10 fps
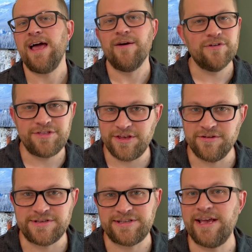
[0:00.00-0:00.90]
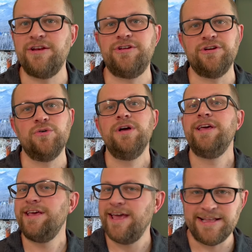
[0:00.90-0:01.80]
everything you say and do
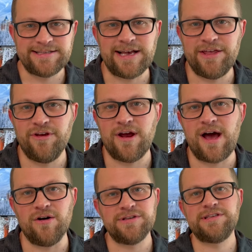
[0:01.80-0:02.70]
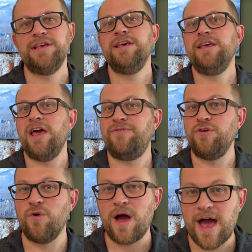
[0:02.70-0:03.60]
inside their house. If
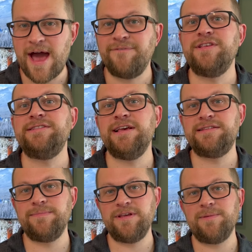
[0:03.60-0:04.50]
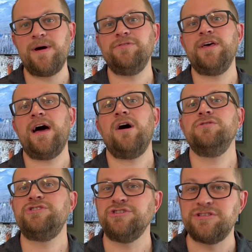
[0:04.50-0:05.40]
you have to say something about the
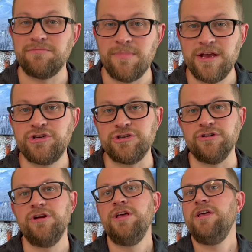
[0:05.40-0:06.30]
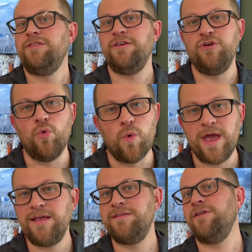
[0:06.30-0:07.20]
house, just make sure that you
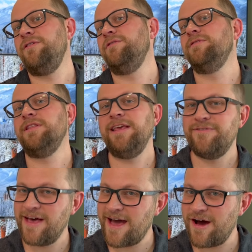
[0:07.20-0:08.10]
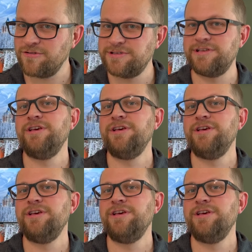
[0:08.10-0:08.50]
wait until you leave the house,